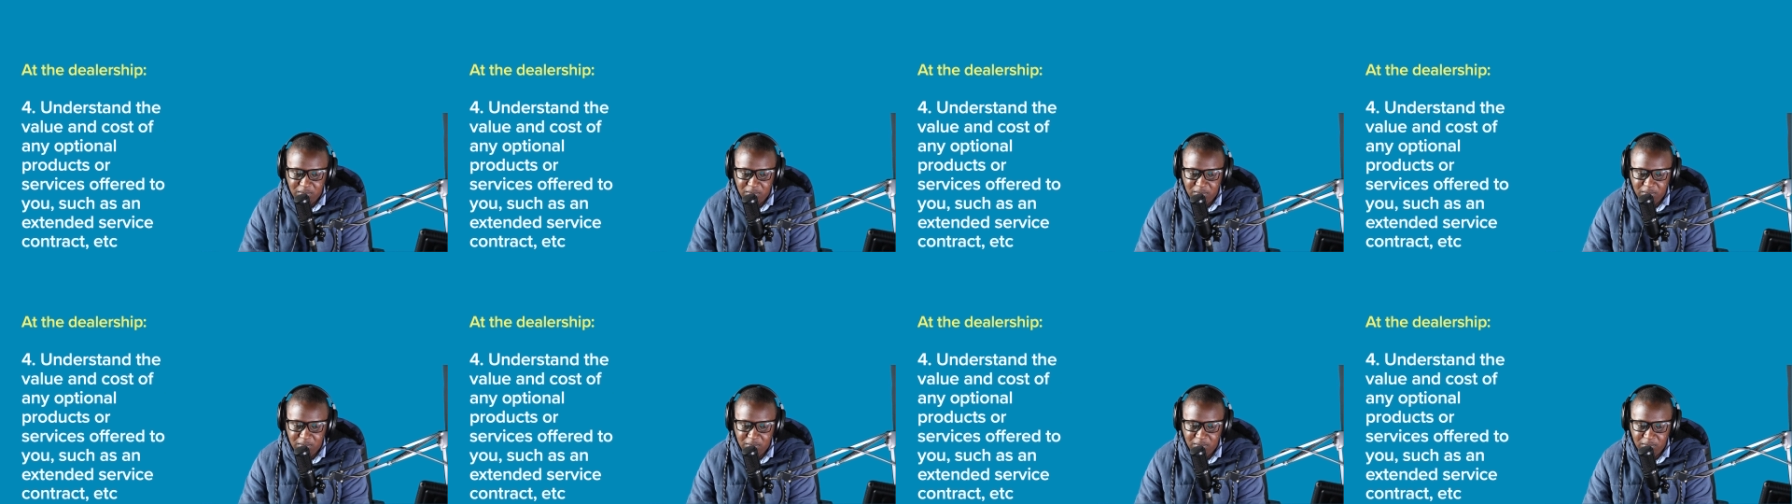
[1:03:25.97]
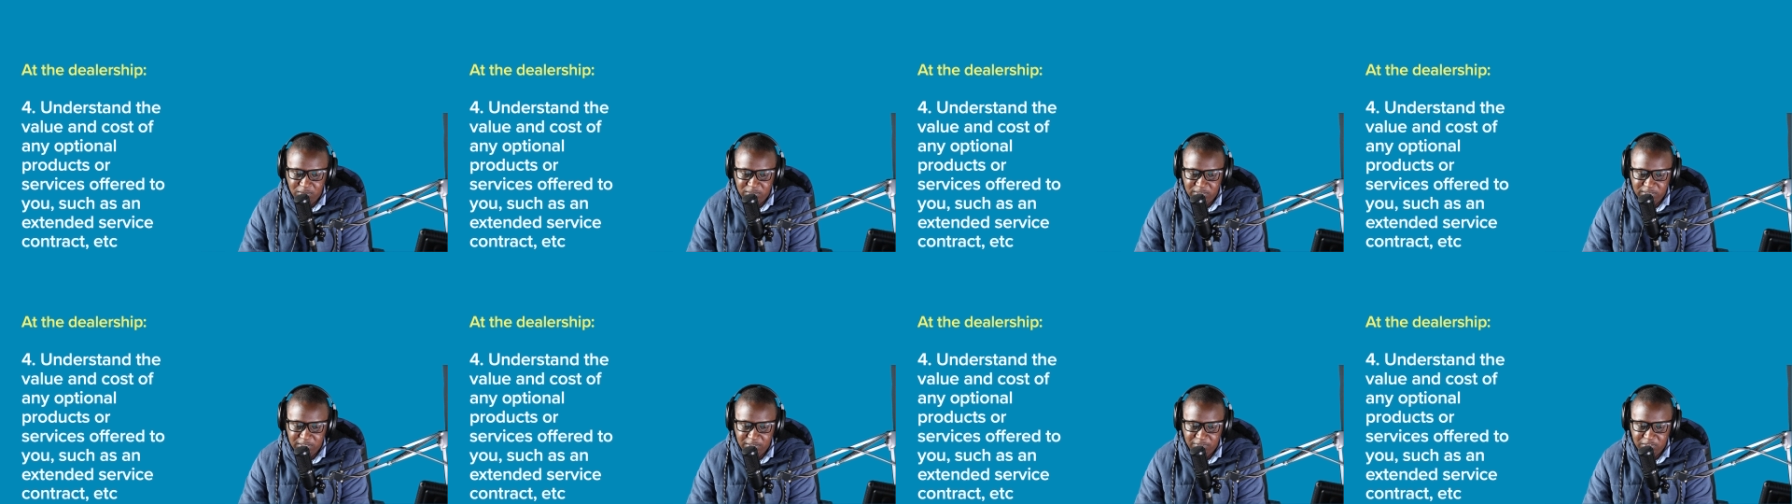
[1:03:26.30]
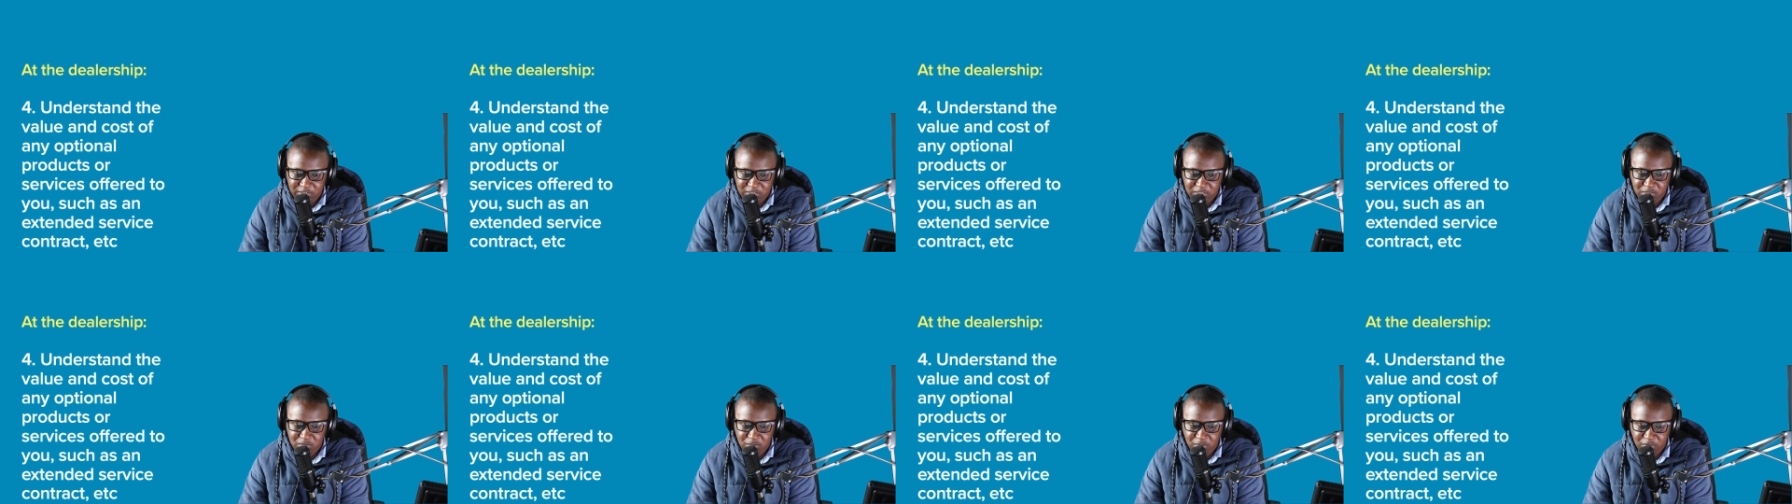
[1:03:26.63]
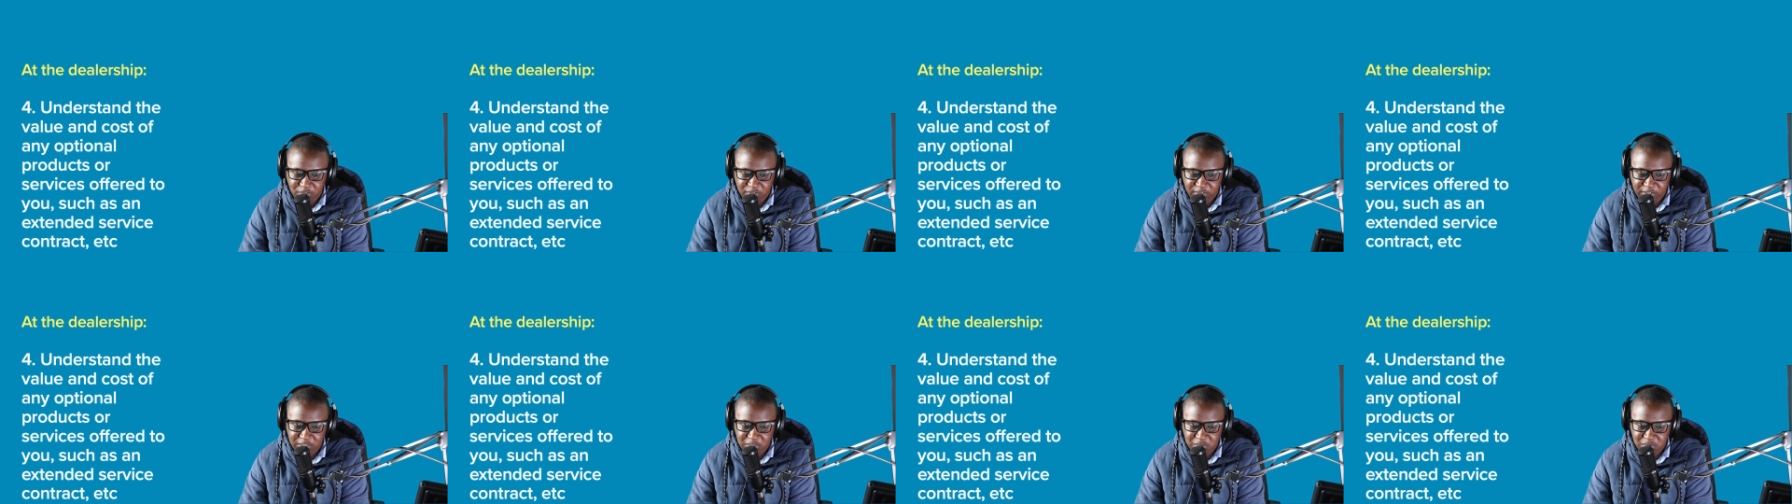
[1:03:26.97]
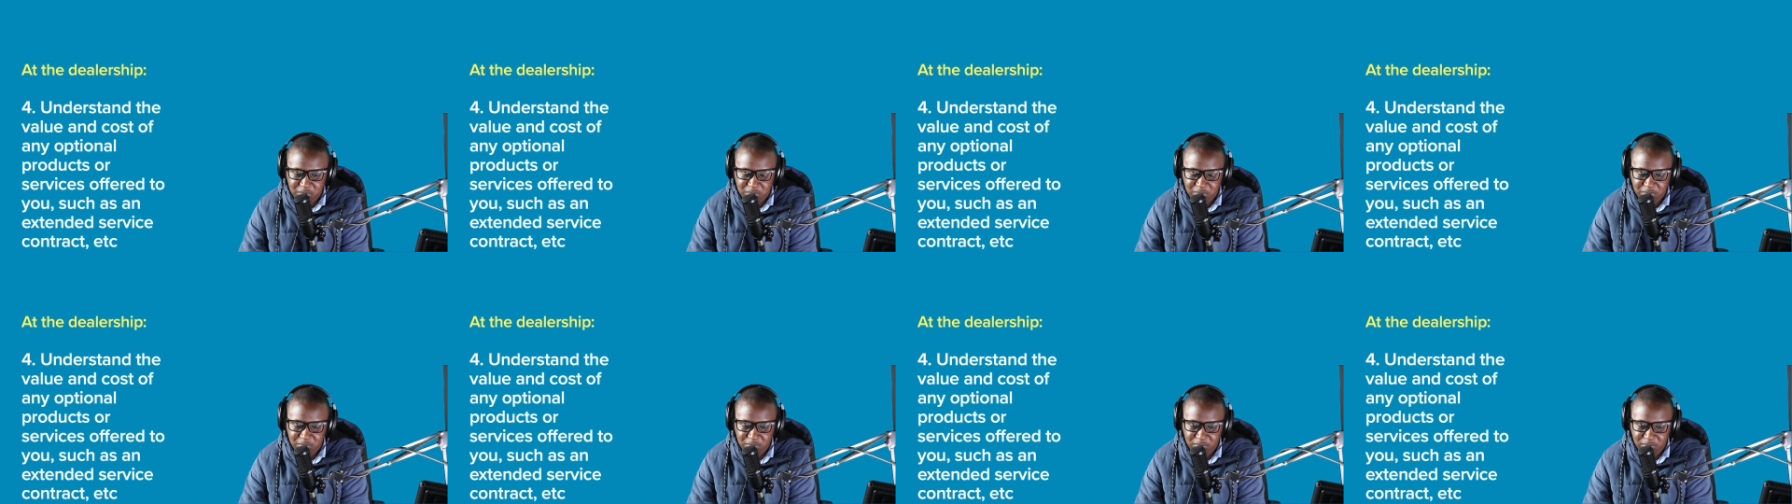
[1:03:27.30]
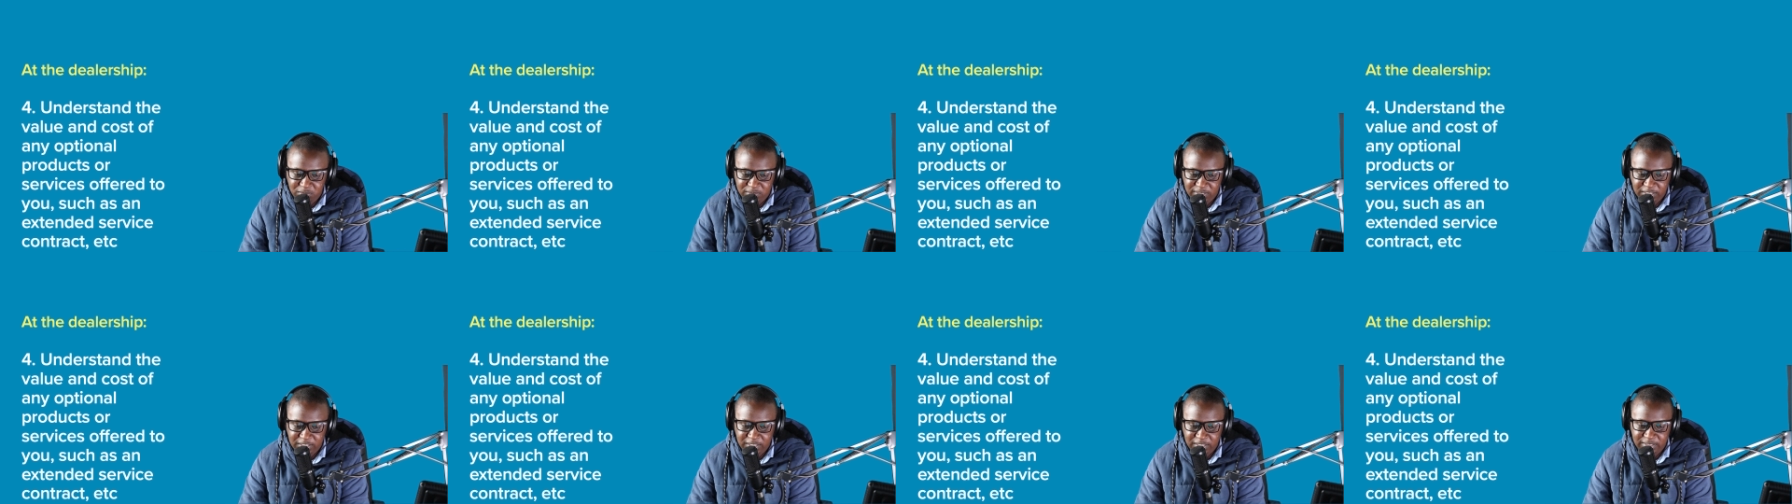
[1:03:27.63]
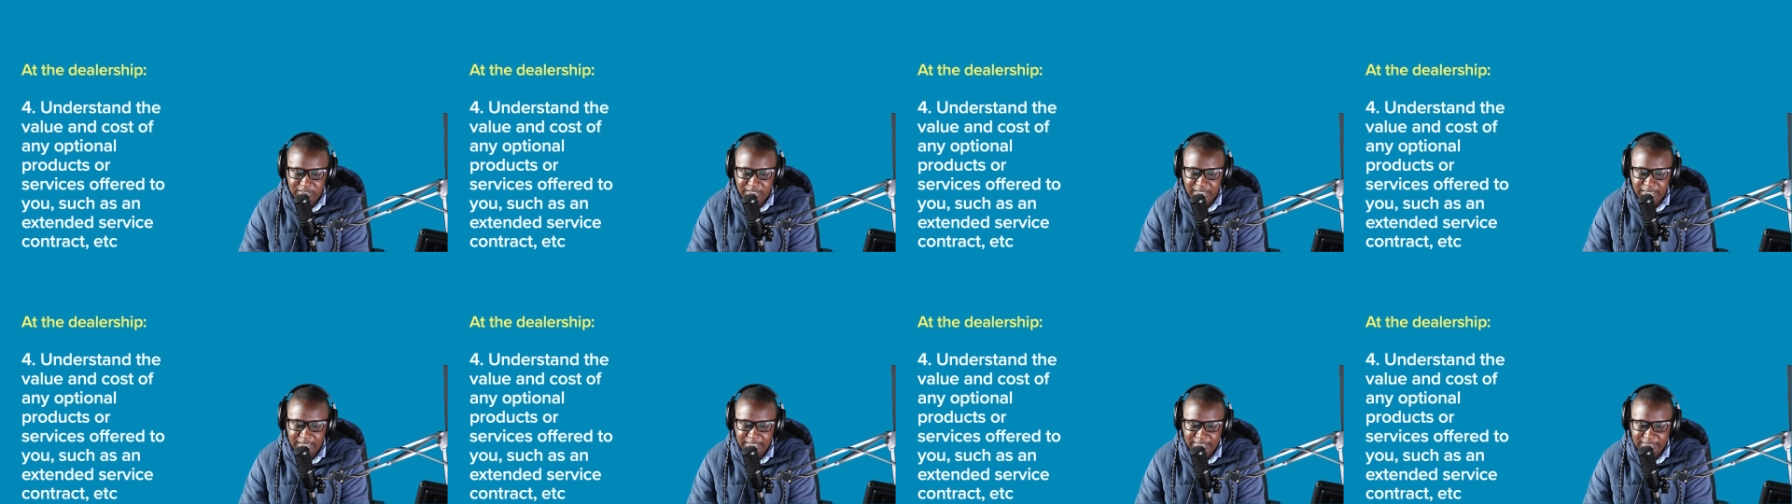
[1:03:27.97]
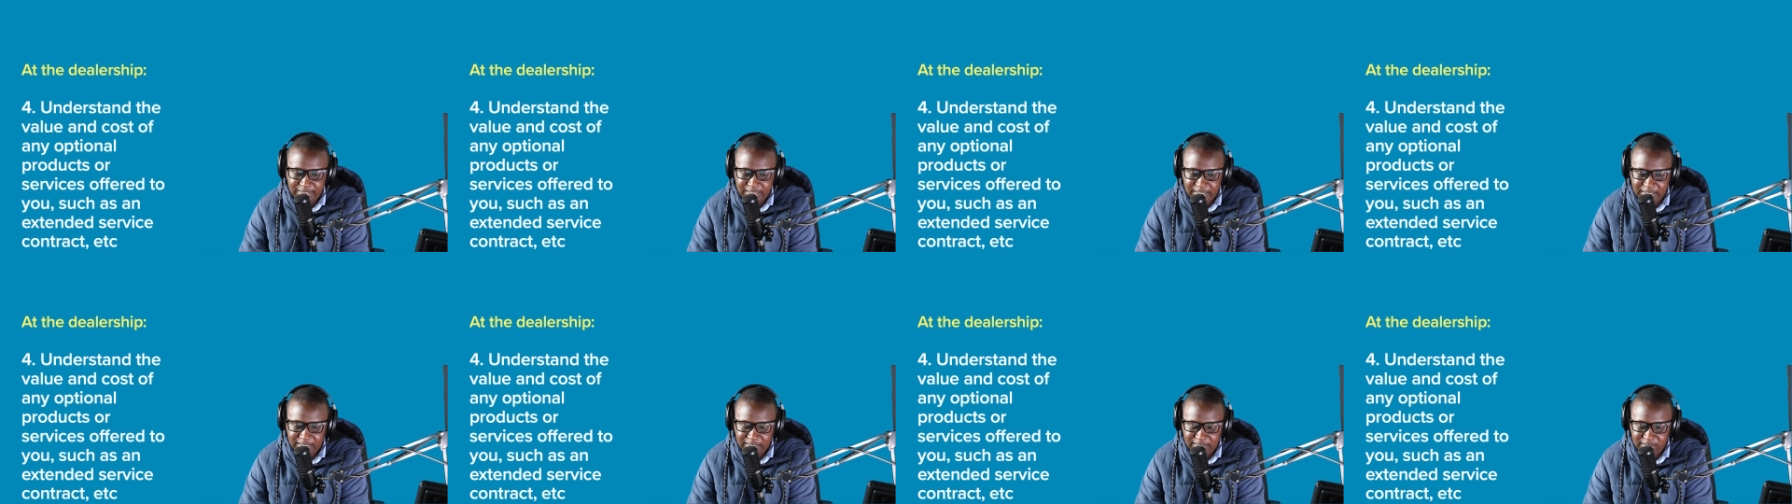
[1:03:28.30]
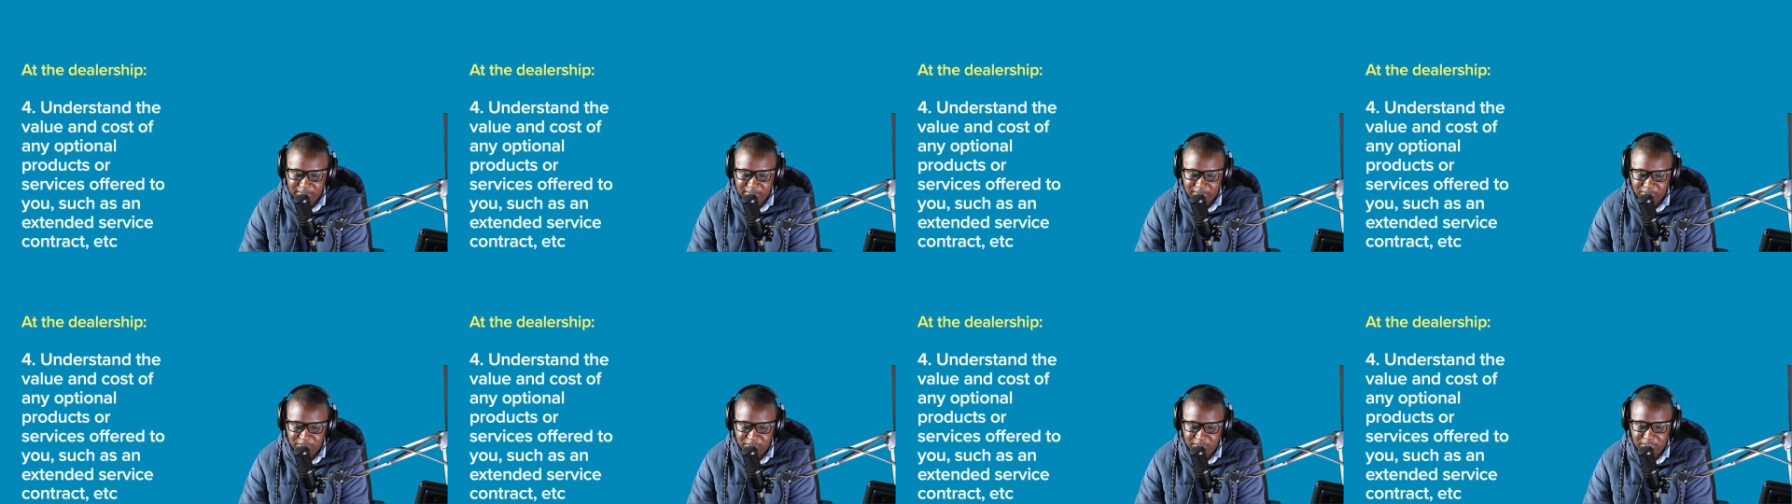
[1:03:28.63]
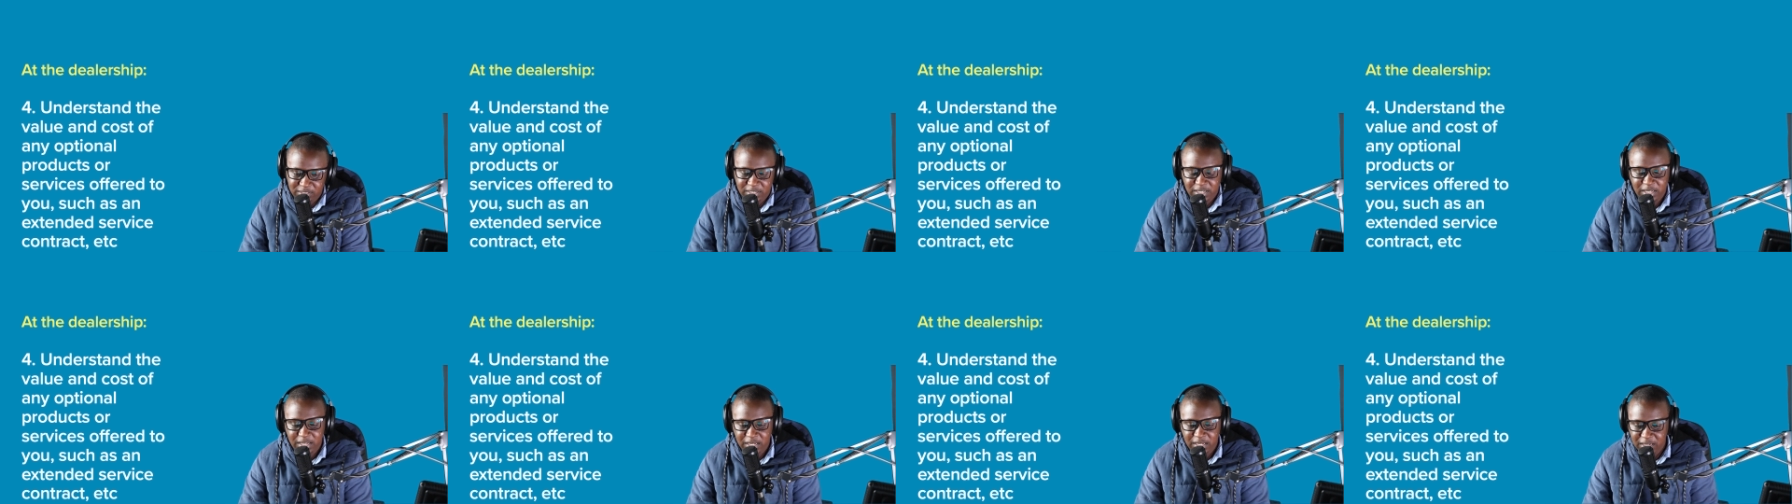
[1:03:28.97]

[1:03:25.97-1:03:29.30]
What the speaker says: or services offered to you, such as an extended service.